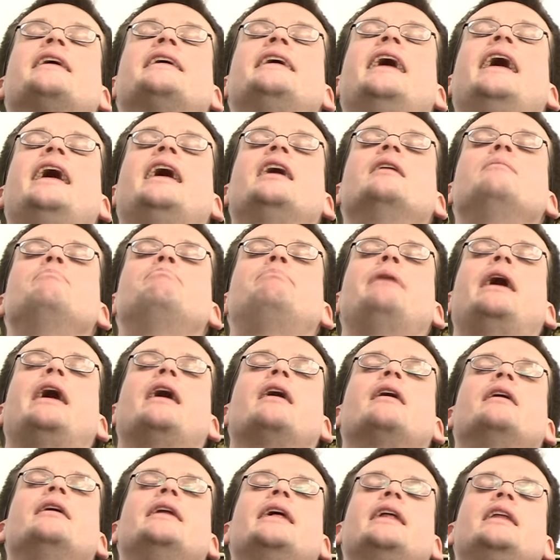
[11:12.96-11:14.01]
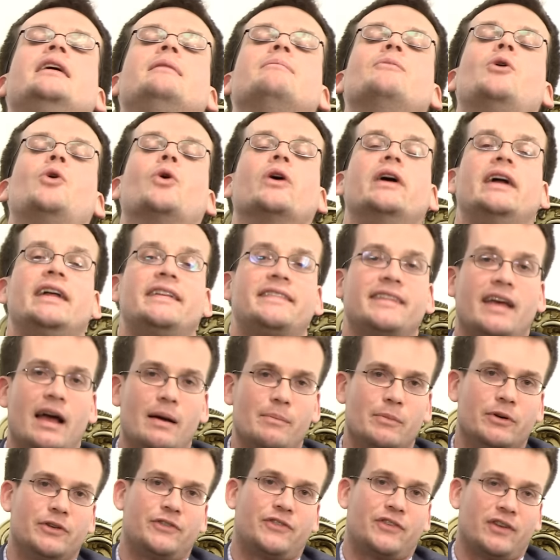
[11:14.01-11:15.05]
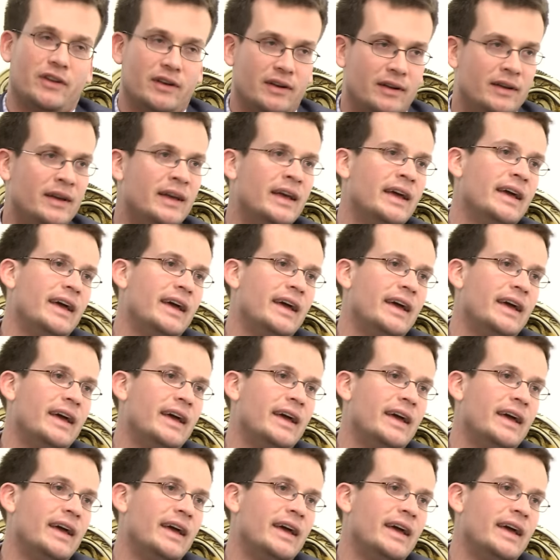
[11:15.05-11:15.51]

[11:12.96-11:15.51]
can't bear it anymore. It's it's Emerson.